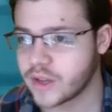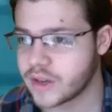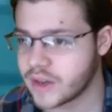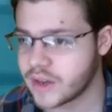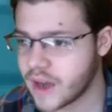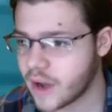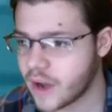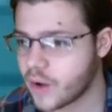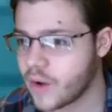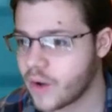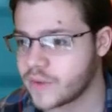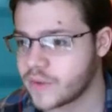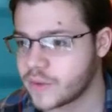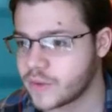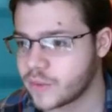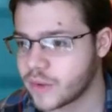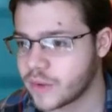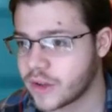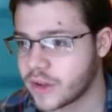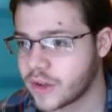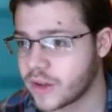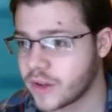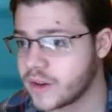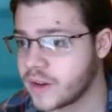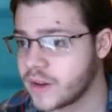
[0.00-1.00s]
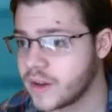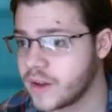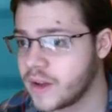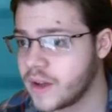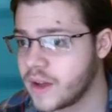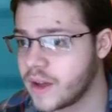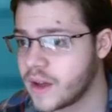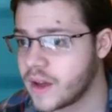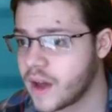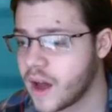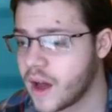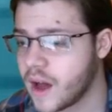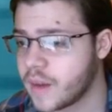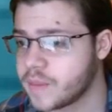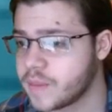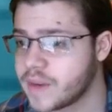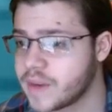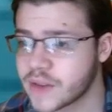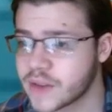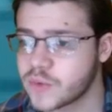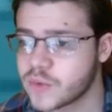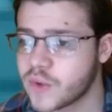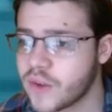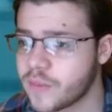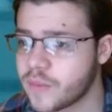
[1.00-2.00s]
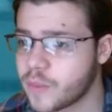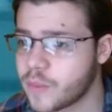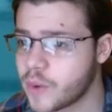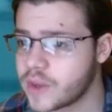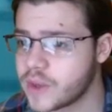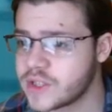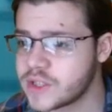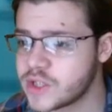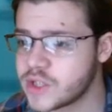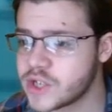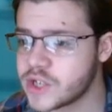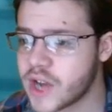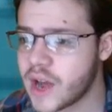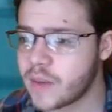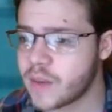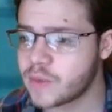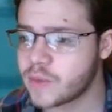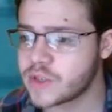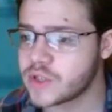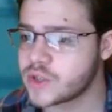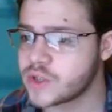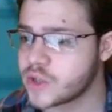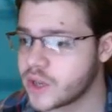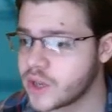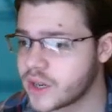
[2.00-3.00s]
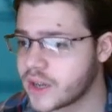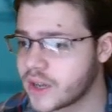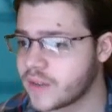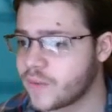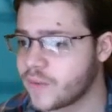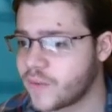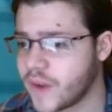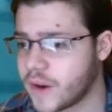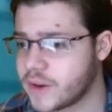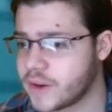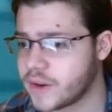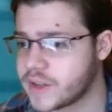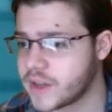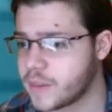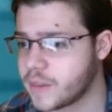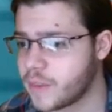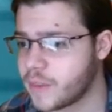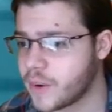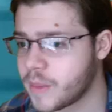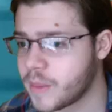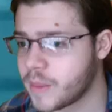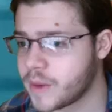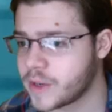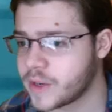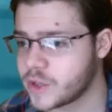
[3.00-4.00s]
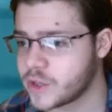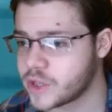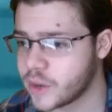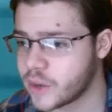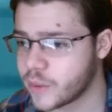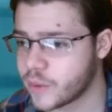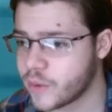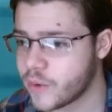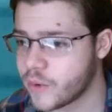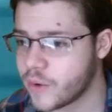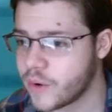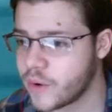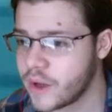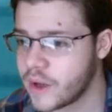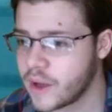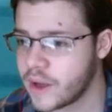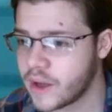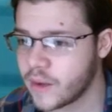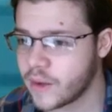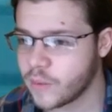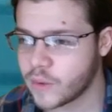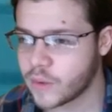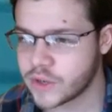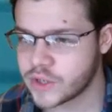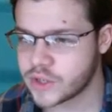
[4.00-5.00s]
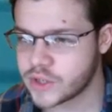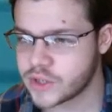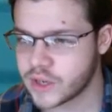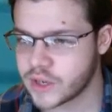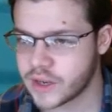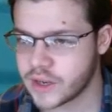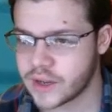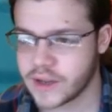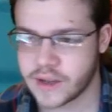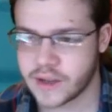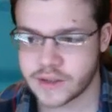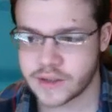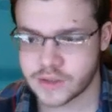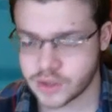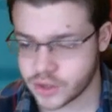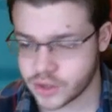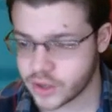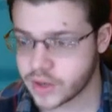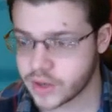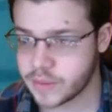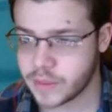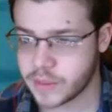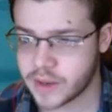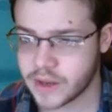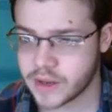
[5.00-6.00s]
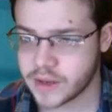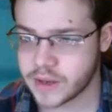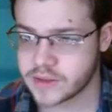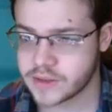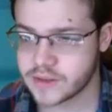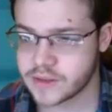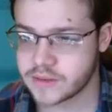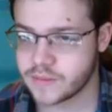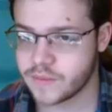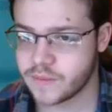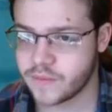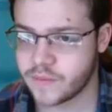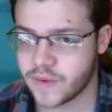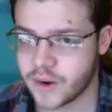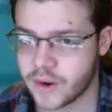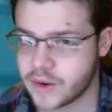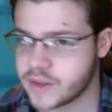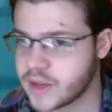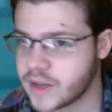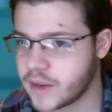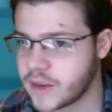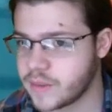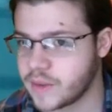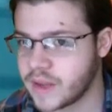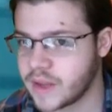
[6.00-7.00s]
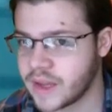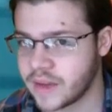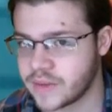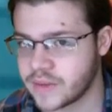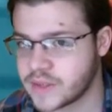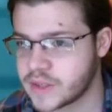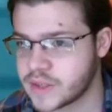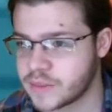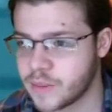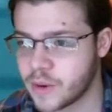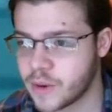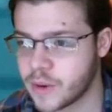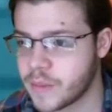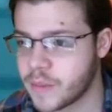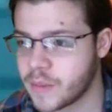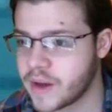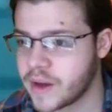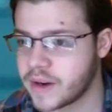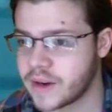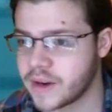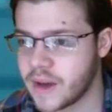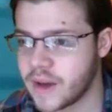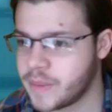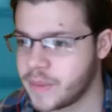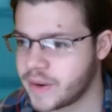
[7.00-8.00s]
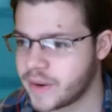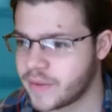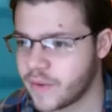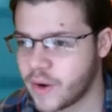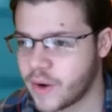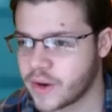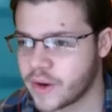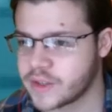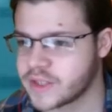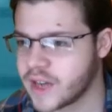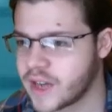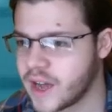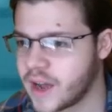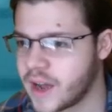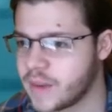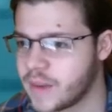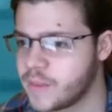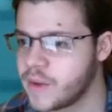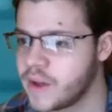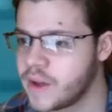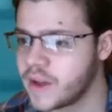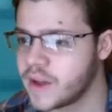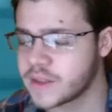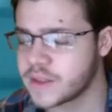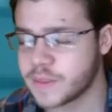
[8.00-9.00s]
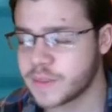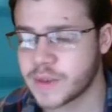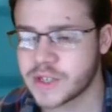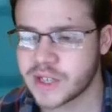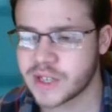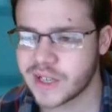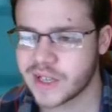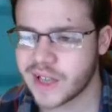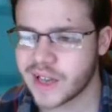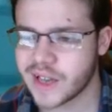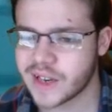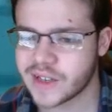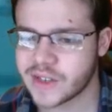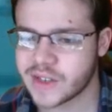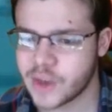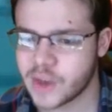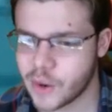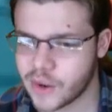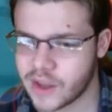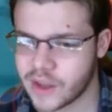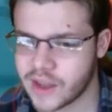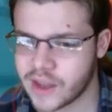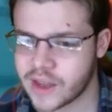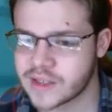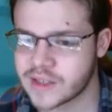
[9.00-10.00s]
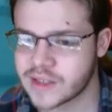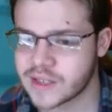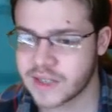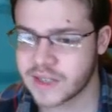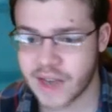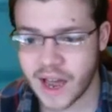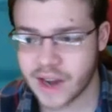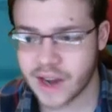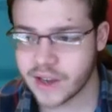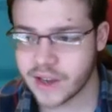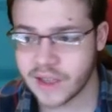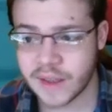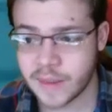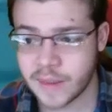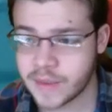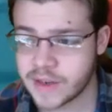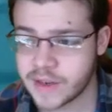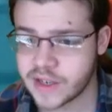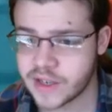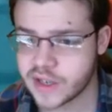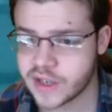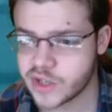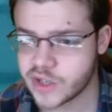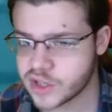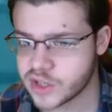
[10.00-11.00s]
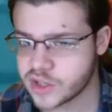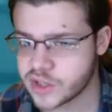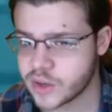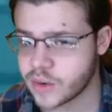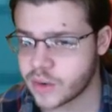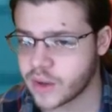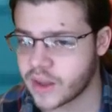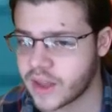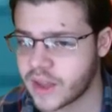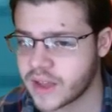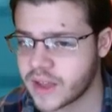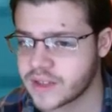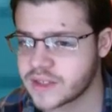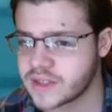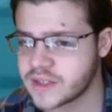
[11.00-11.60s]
Knockoff is really good. Next, we have Poison Jab, which is good against Fairy-type Pokemon in general, which is good because Fairy-type gives this Pokemon a bit of a hard time, especially like Togekiss, and not limited to just Togekiss.